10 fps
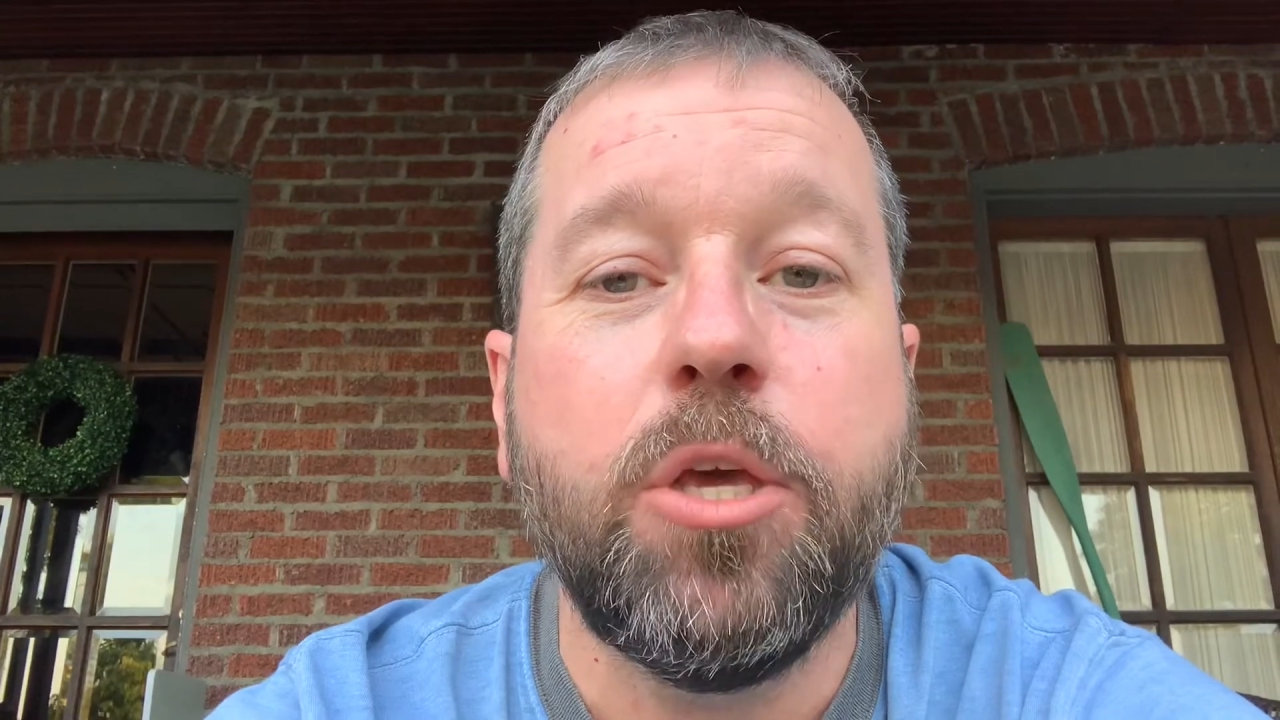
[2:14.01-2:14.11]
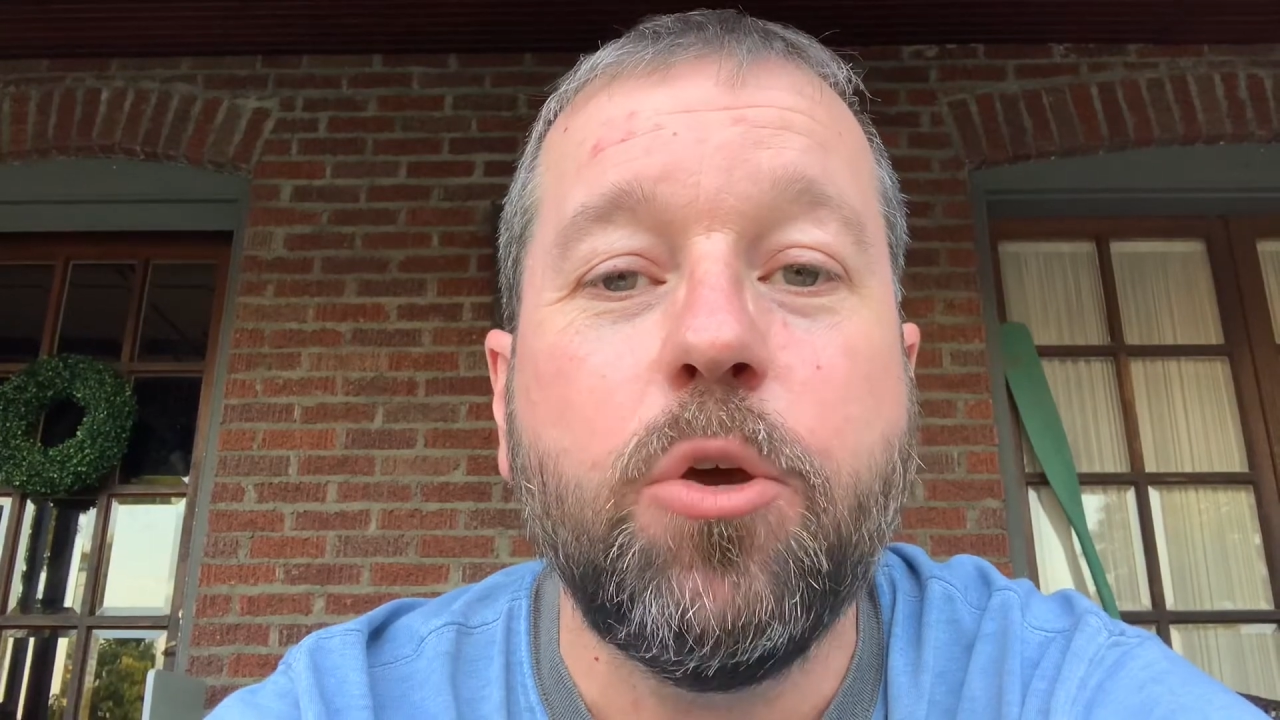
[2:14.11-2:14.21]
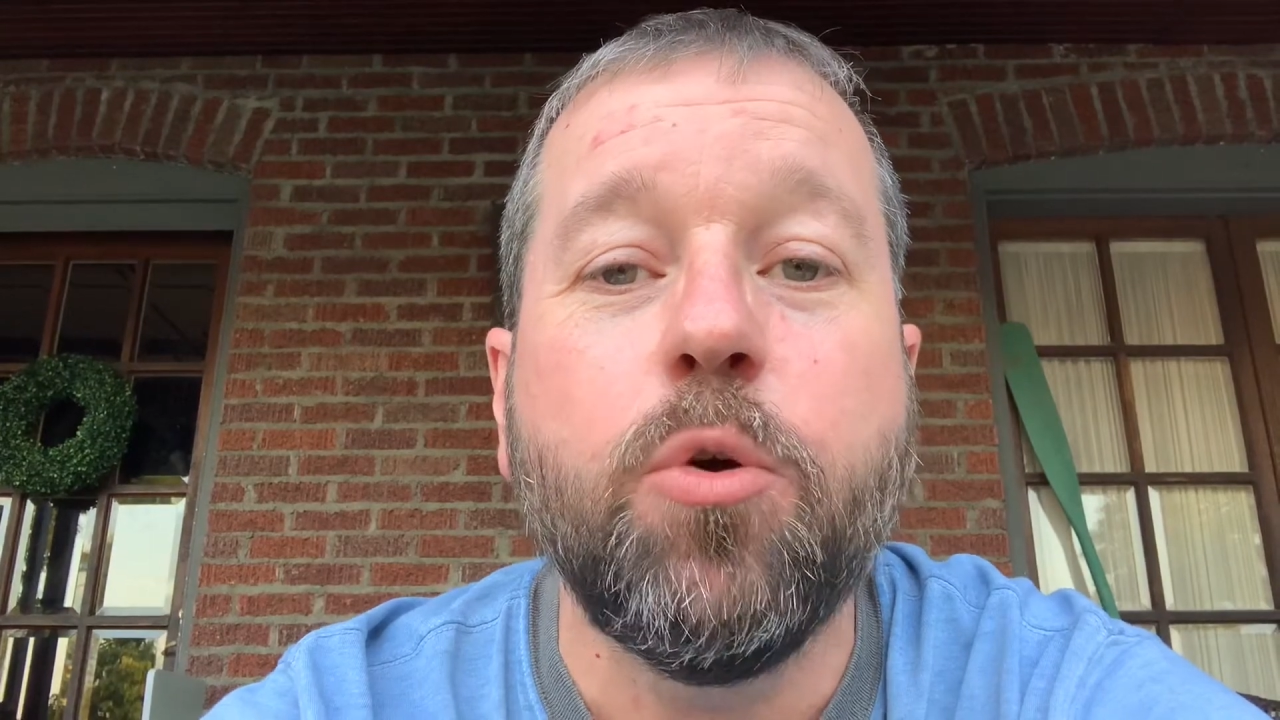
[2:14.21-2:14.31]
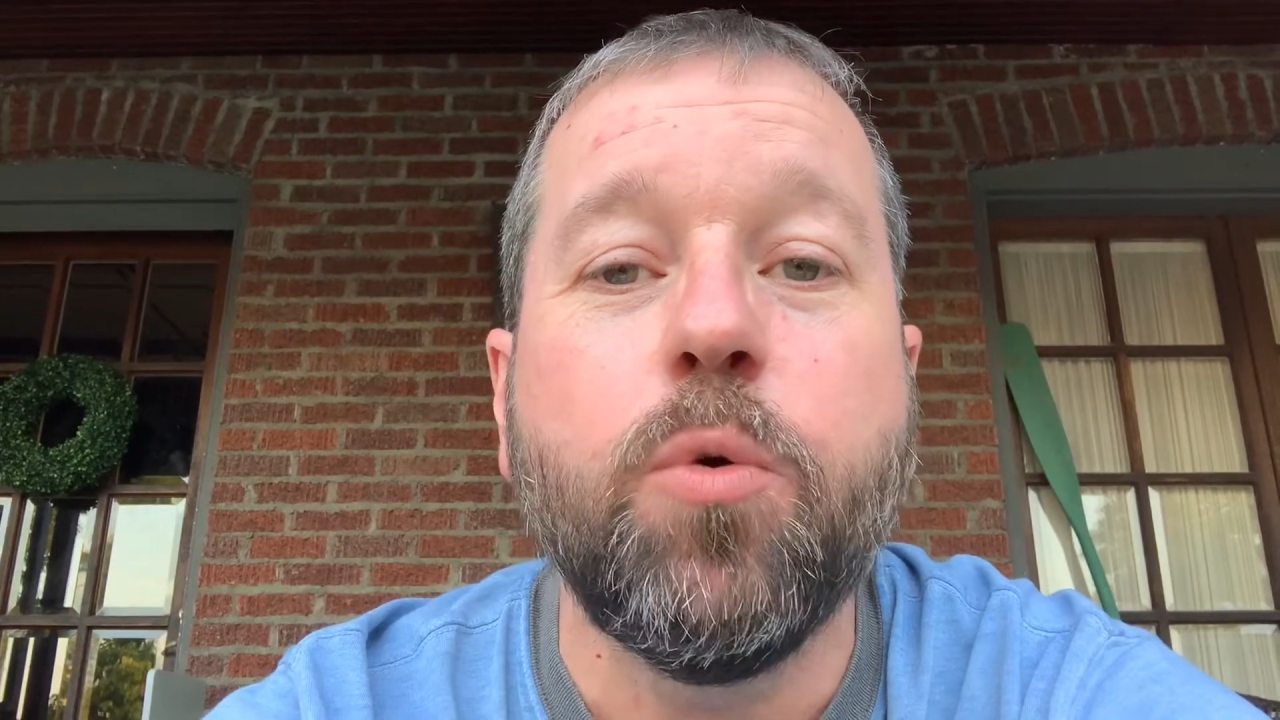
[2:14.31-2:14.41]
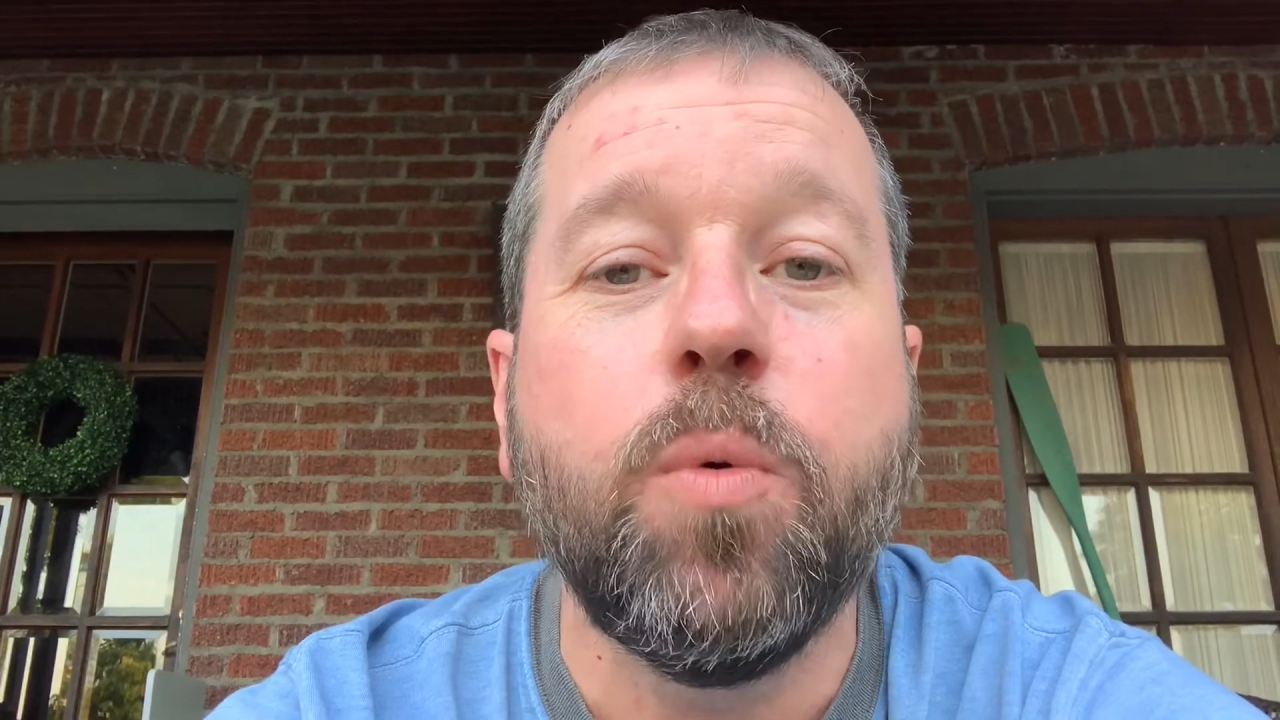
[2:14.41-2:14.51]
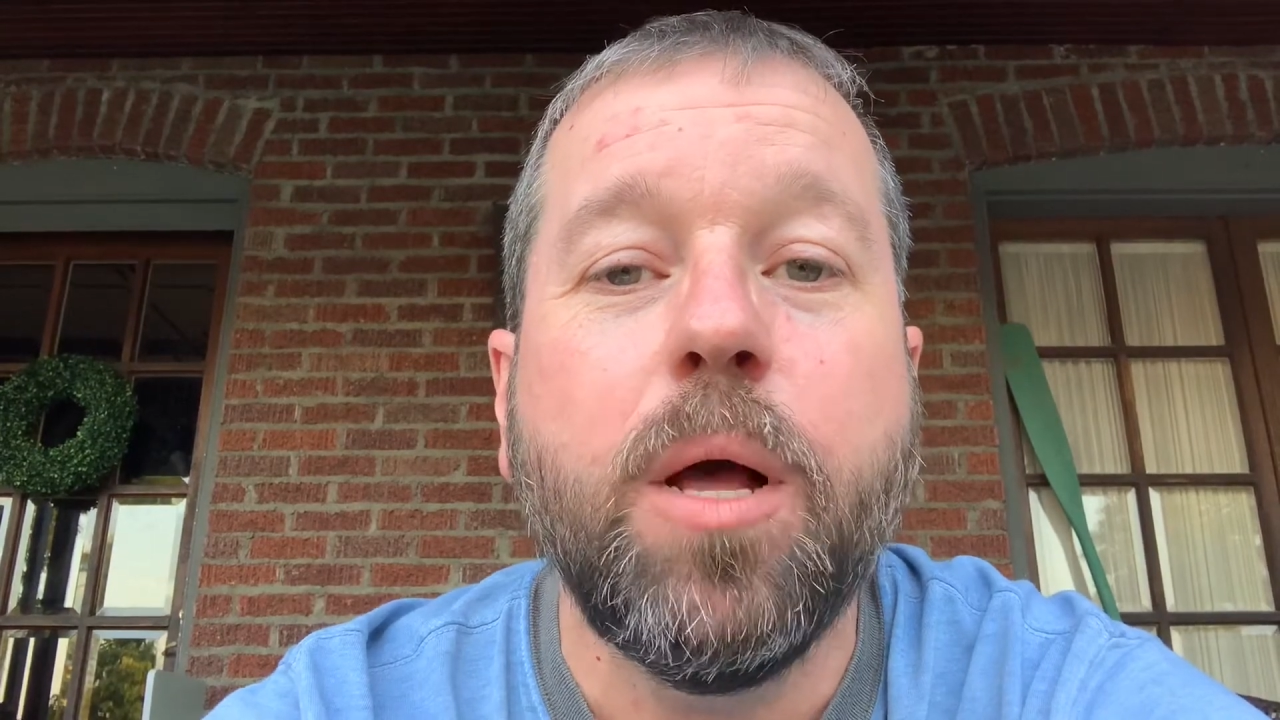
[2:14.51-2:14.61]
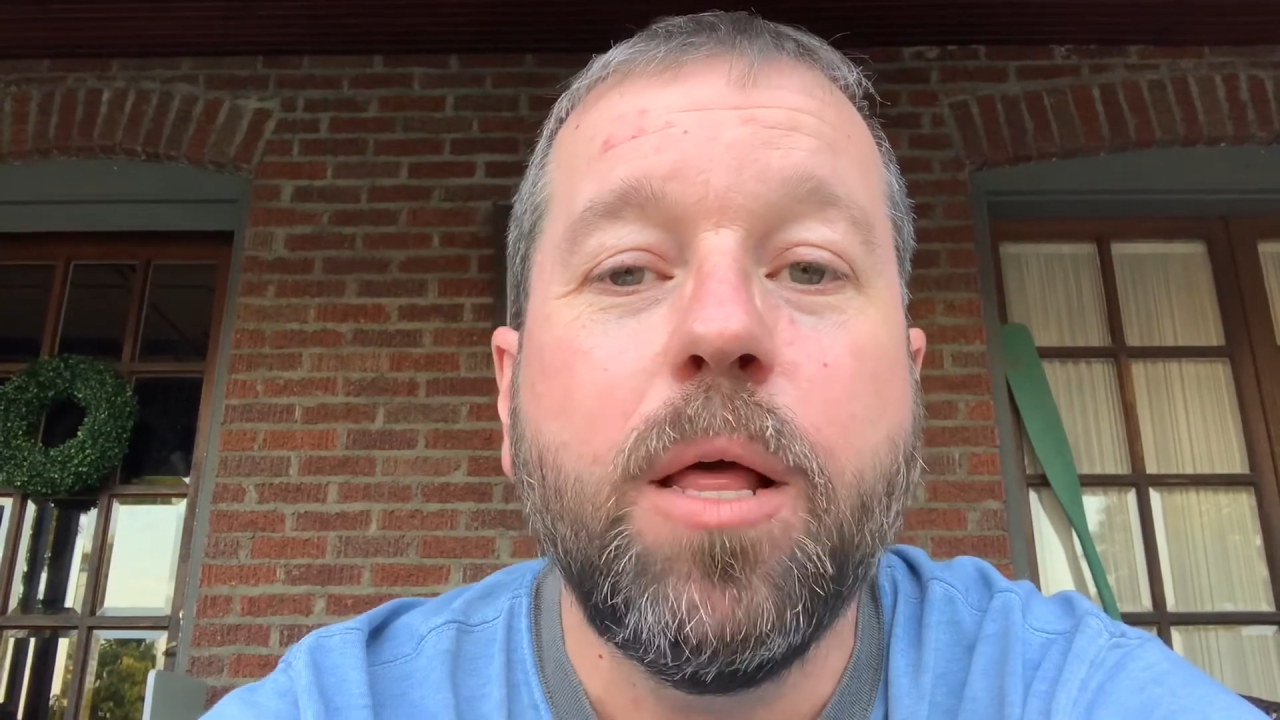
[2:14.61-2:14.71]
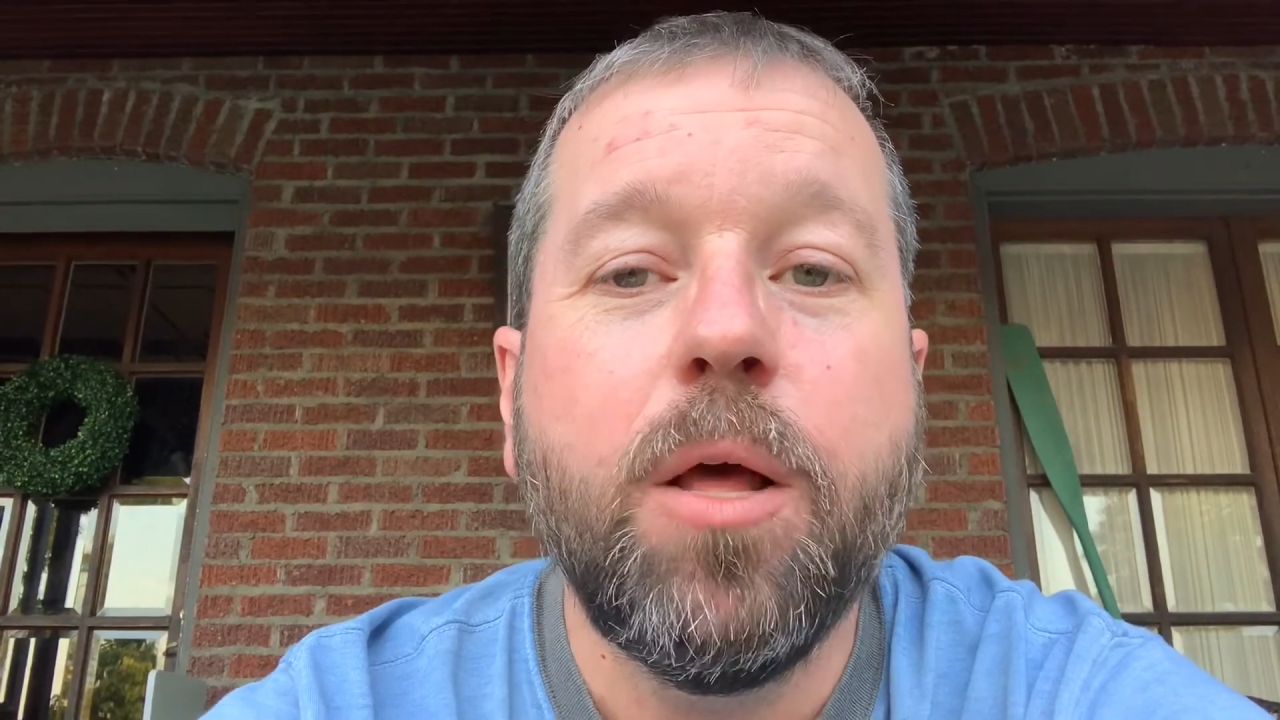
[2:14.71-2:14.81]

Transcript: you